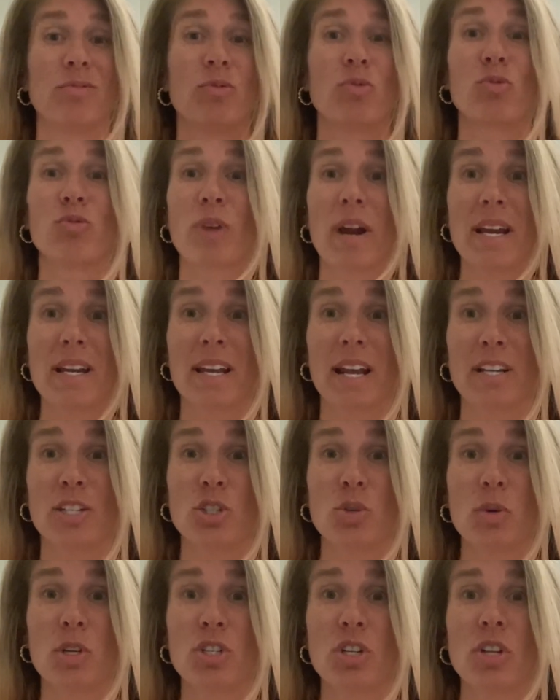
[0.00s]
right next
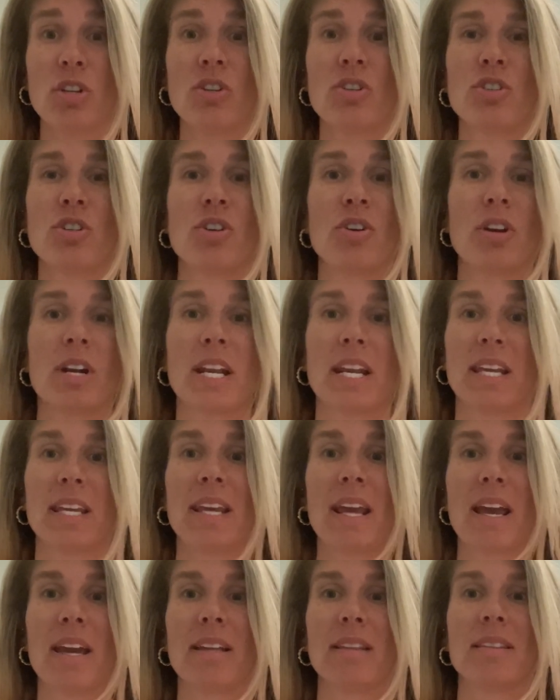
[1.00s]
to each other. So you're going to
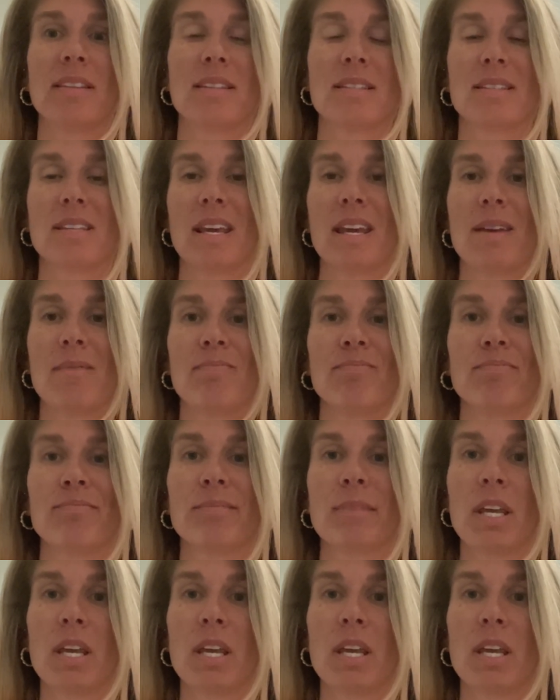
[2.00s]
get the same,